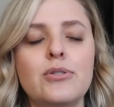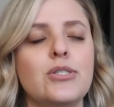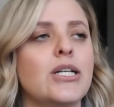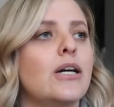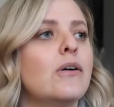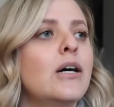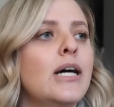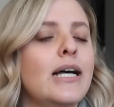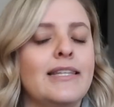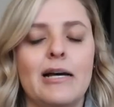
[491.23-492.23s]
So
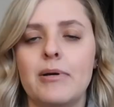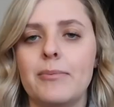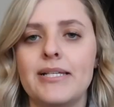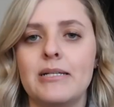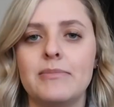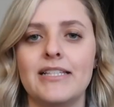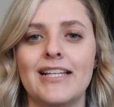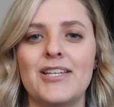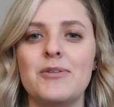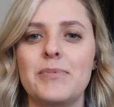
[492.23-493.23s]
that might be something
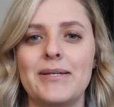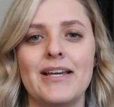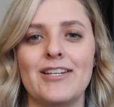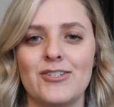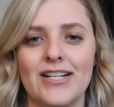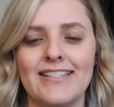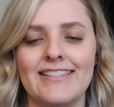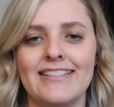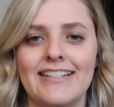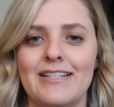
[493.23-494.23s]
that you'd be
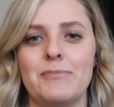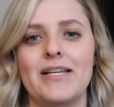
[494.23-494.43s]
interested in,